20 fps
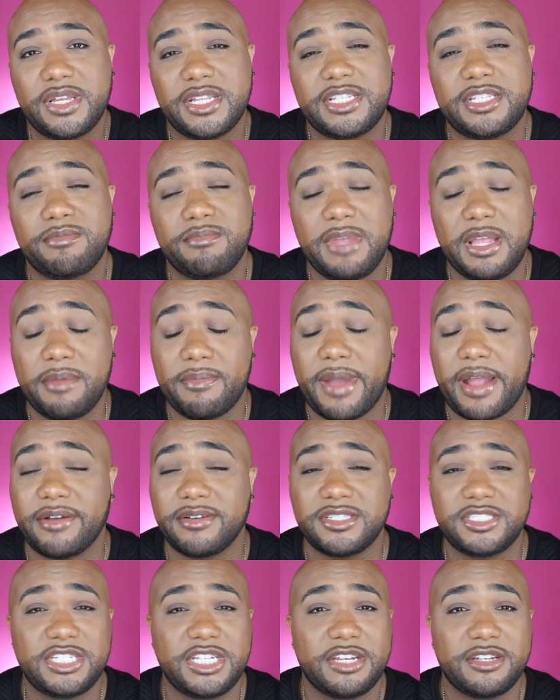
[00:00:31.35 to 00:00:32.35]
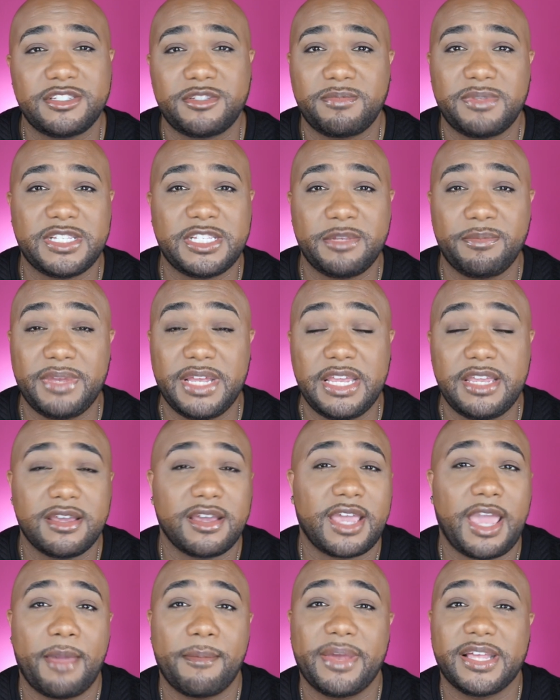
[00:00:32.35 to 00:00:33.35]
It's me, Byron Shears, BZB,
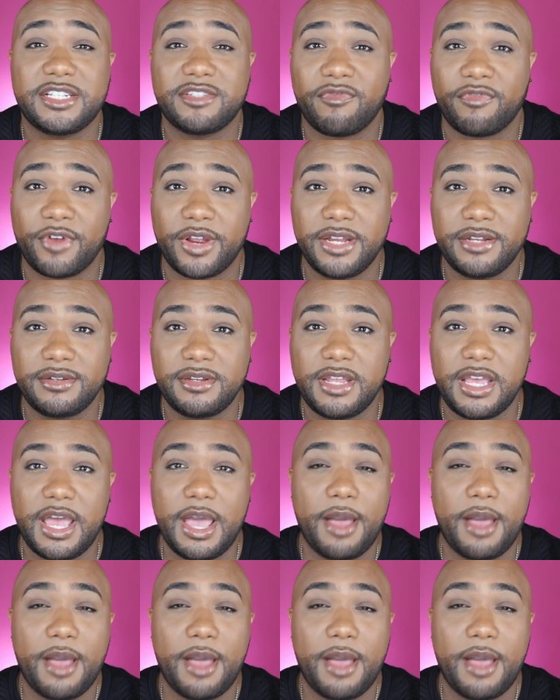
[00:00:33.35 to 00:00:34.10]
your gay best friend.